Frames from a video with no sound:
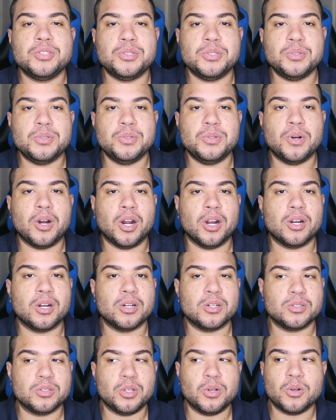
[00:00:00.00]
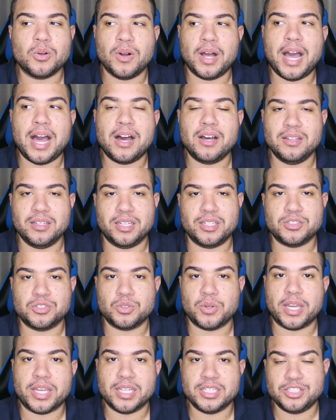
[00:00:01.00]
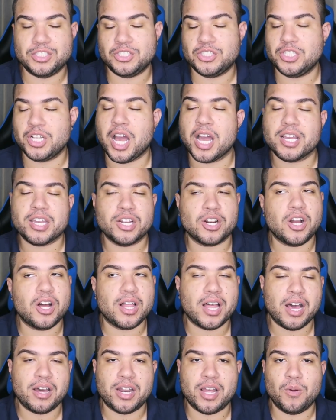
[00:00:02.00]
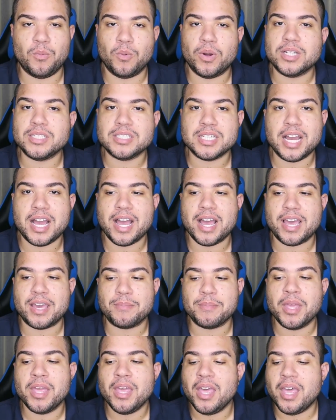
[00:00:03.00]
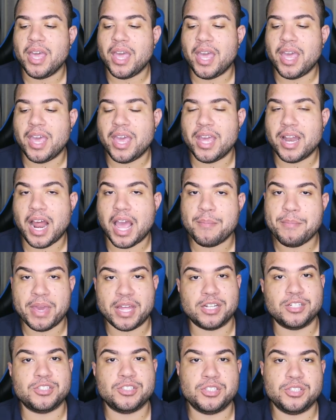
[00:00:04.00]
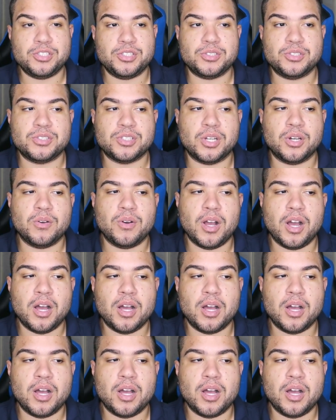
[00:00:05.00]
To our local outlet so I could just knock it all out at one time, and I managed to do so.